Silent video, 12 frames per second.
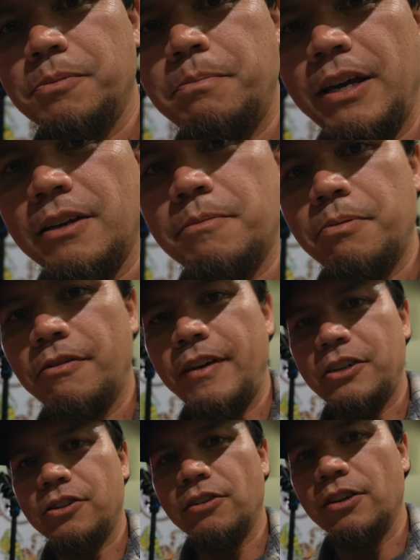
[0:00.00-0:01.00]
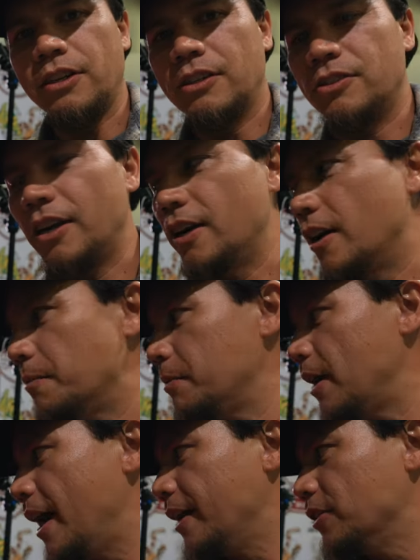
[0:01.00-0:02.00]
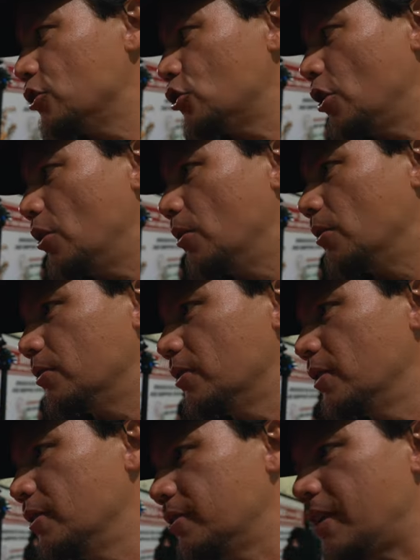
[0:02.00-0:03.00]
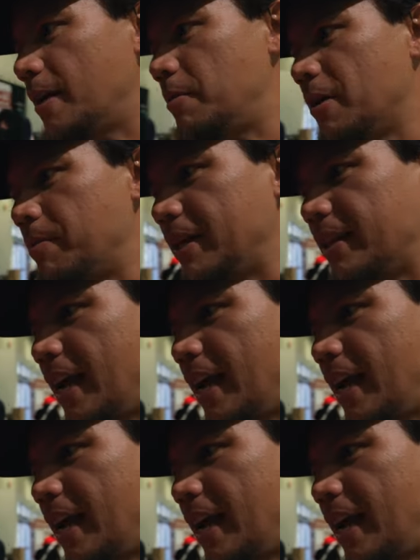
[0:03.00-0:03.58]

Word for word: big professional looking setup at a show. It's got to bring big